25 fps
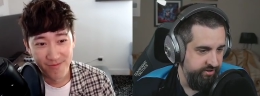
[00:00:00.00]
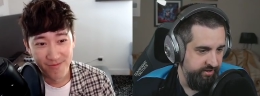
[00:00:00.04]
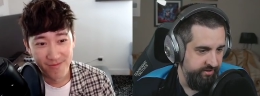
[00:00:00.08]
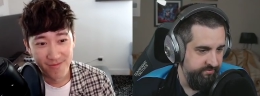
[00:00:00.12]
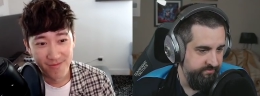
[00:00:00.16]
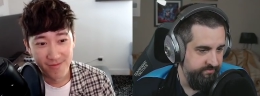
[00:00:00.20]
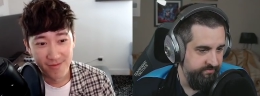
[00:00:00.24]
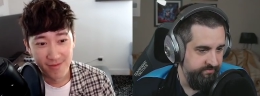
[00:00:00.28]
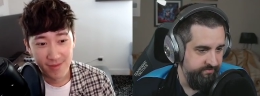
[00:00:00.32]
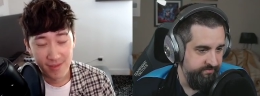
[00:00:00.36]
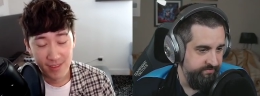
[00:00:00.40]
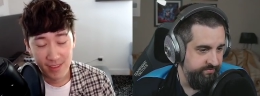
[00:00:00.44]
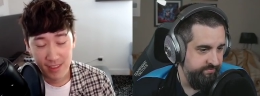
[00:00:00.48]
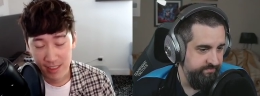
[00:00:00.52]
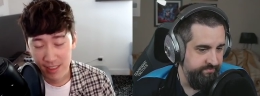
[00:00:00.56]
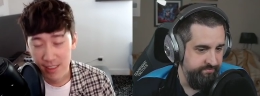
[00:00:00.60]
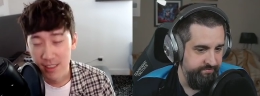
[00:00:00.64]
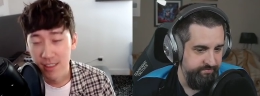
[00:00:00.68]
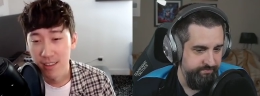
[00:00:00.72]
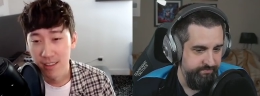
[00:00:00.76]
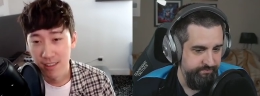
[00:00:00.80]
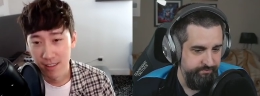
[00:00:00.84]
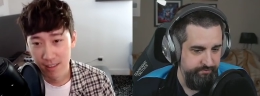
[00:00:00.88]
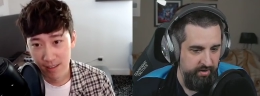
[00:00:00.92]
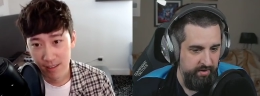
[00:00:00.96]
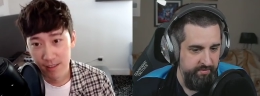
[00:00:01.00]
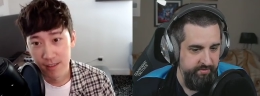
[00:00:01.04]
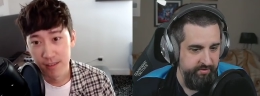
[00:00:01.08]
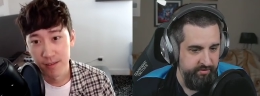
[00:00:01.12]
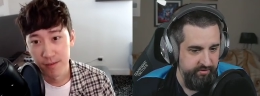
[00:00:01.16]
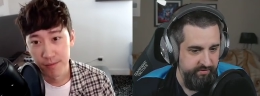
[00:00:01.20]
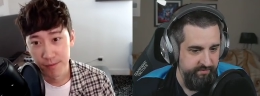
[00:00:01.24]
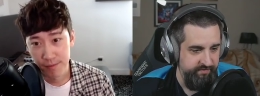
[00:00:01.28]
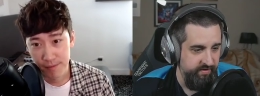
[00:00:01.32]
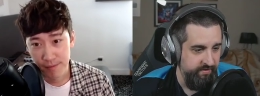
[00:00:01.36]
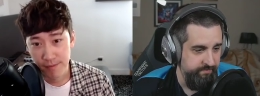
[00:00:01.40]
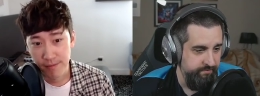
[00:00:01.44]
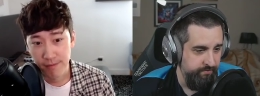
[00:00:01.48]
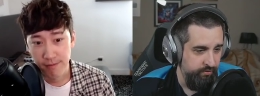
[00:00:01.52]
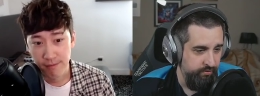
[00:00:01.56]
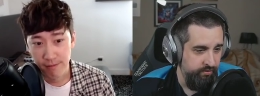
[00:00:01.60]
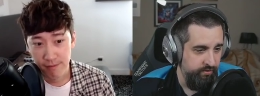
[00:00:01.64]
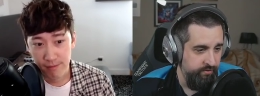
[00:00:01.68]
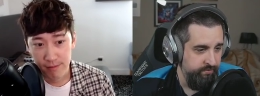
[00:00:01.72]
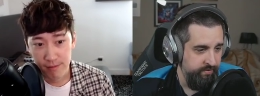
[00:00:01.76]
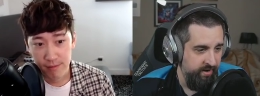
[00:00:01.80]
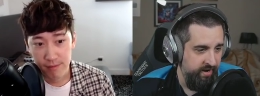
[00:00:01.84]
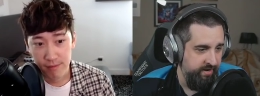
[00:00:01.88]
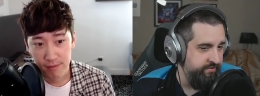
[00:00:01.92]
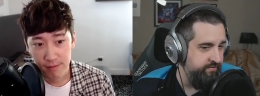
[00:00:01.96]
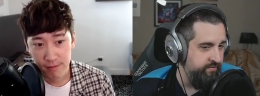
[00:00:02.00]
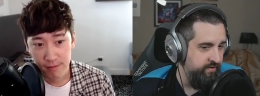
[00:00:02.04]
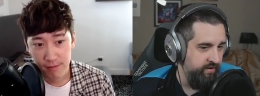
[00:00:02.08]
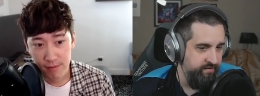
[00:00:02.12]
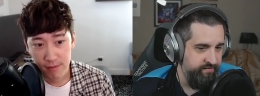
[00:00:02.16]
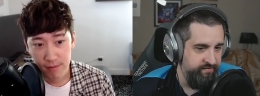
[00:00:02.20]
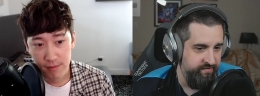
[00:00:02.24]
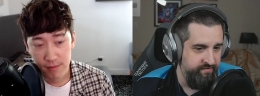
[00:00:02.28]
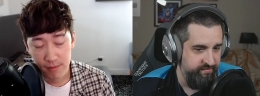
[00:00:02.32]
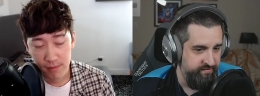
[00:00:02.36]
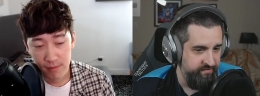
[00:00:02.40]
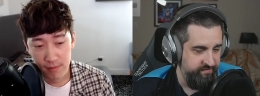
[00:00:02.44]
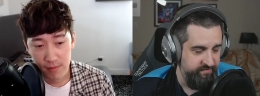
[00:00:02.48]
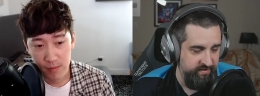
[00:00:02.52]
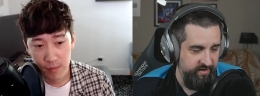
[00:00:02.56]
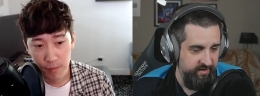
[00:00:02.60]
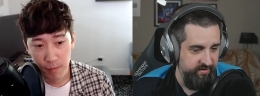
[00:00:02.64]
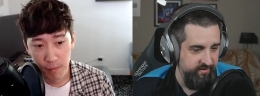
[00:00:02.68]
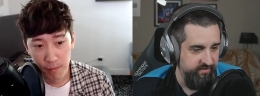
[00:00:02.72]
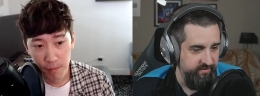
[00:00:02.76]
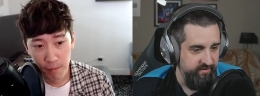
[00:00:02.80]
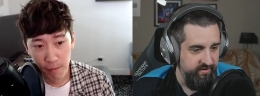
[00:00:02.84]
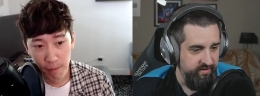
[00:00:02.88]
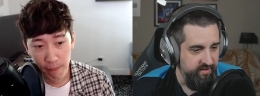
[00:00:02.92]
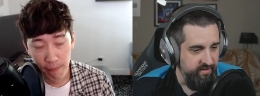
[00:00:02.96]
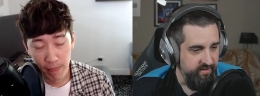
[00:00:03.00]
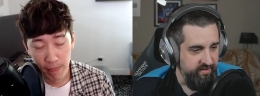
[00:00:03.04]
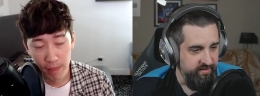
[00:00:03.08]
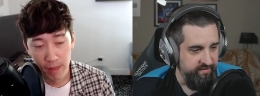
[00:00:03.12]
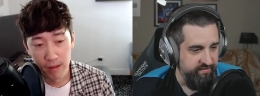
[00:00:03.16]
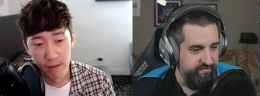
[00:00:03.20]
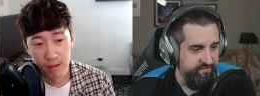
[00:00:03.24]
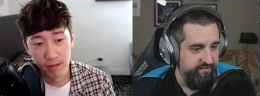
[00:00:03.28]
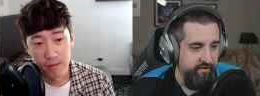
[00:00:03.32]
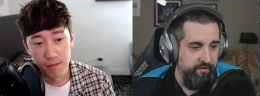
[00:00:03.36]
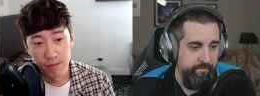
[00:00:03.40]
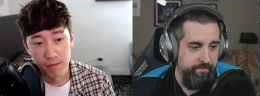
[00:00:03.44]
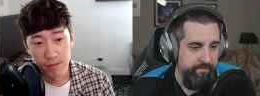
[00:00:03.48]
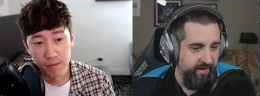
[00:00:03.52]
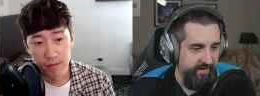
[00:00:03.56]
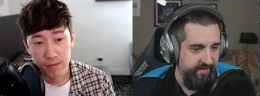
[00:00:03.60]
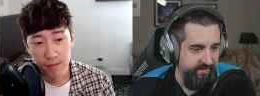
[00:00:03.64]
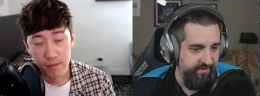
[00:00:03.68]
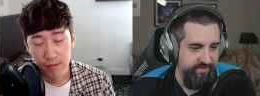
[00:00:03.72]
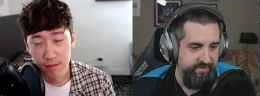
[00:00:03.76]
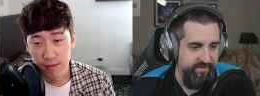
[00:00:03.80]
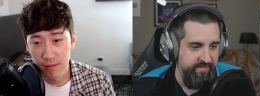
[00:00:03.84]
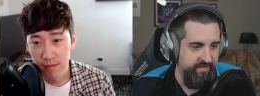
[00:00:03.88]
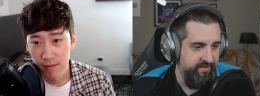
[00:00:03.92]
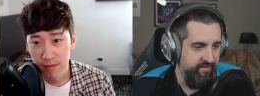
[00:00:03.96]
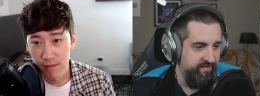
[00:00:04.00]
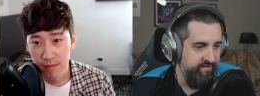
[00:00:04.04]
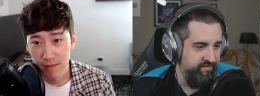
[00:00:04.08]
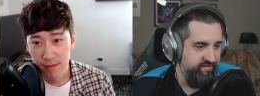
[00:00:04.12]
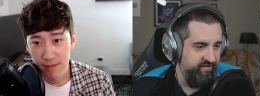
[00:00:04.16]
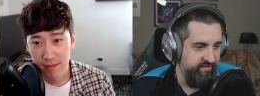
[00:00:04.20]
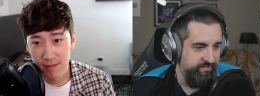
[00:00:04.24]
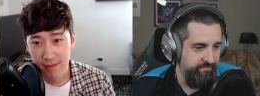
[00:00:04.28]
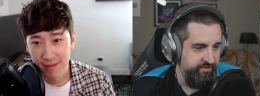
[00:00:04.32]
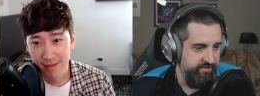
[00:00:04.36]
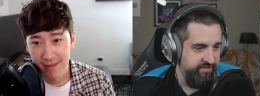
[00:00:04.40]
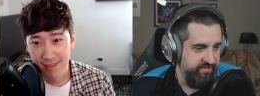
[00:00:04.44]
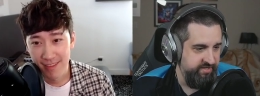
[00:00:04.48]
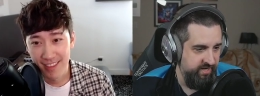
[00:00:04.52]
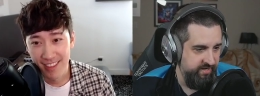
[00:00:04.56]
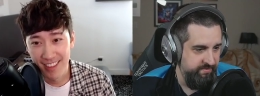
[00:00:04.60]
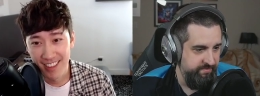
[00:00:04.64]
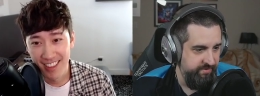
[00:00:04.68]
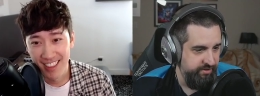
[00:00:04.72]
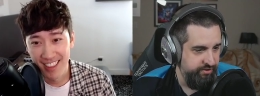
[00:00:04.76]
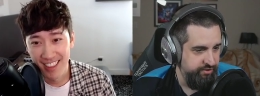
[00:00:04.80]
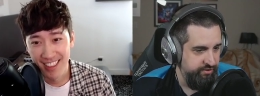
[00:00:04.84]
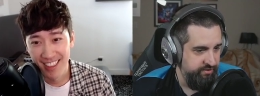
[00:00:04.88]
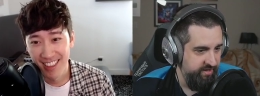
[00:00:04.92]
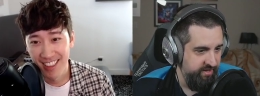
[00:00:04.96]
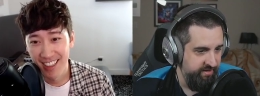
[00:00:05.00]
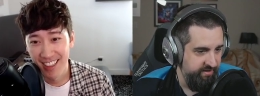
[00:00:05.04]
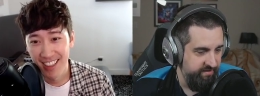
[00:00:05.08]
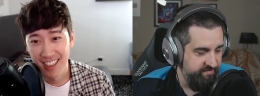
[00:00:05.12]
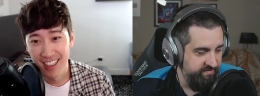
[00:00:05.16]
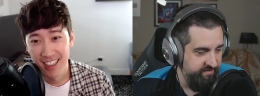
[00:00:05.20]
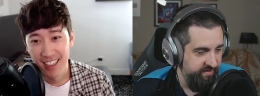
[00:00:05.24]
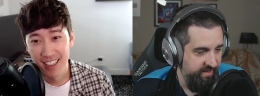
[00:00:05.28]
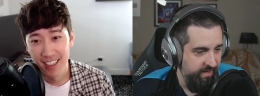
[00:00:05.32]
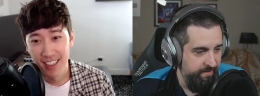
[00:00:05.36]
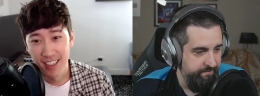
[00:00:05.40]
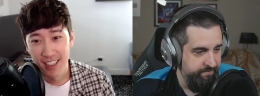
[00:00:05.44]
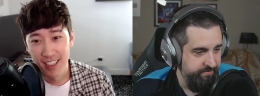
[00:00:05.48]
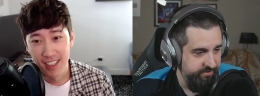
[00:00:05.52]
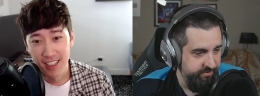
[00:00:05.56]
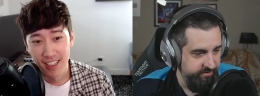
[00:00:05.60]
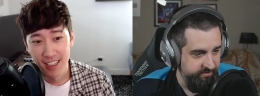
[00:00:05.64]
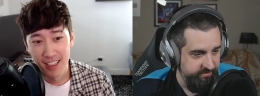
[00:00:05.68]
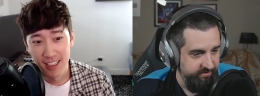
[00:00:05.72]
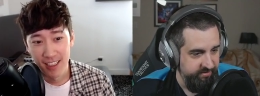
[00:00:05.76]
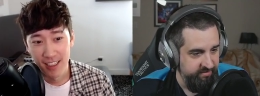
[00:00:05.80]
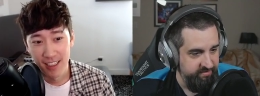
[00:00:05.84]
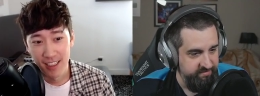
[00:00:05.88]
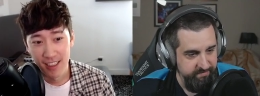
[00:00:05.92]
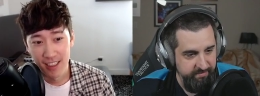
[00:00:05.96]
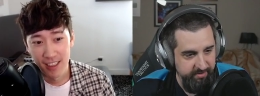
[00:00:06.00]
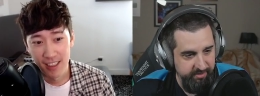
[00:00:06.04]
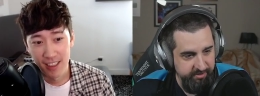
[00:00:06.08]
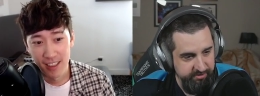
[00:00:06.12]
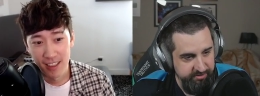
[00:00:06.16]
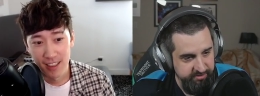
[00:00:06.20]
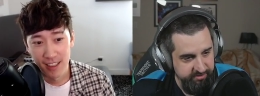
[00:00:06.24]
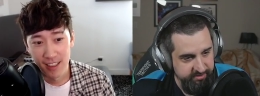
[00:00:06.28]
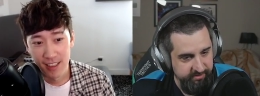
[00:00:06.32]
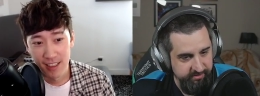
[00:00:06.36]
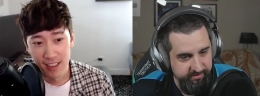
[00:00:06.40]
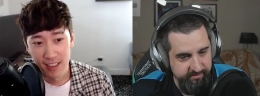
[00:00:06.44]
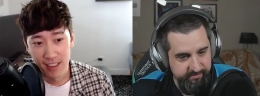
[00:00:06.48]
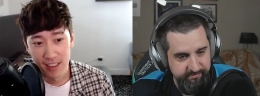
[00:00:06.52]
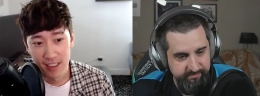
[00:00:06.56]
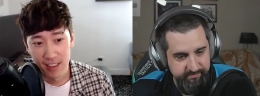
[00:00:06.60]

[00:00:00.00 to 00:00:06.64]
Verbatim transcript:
Speaker 1: and probably could have done more. Ragnaros is just kind of still biting things, and we just got to make sure that doesn't happen nearly as much. So.